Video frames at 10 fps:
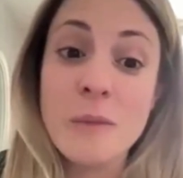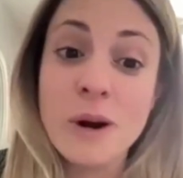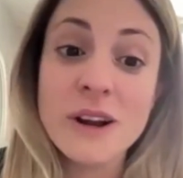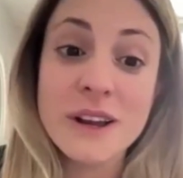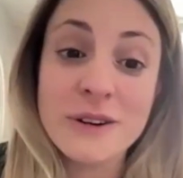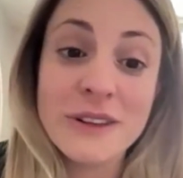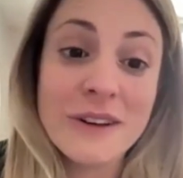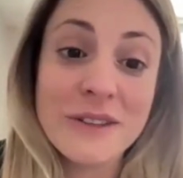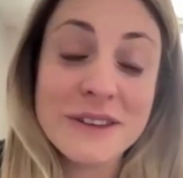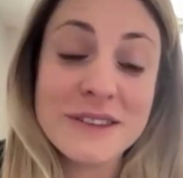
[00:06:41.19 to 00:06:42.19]
market
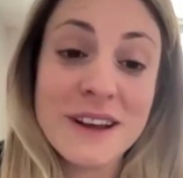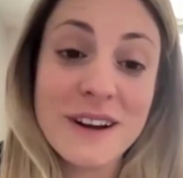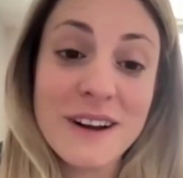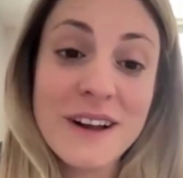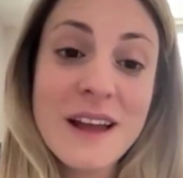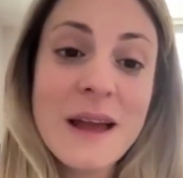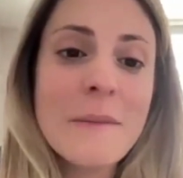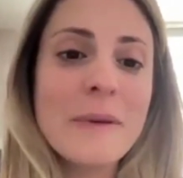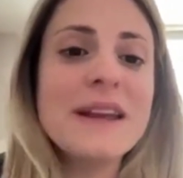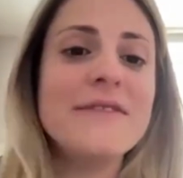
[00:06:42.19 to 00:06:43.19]
earlier this year,
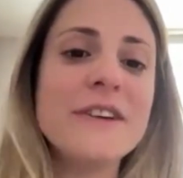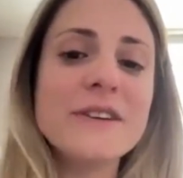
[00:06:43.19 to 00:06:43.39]
but he yeah.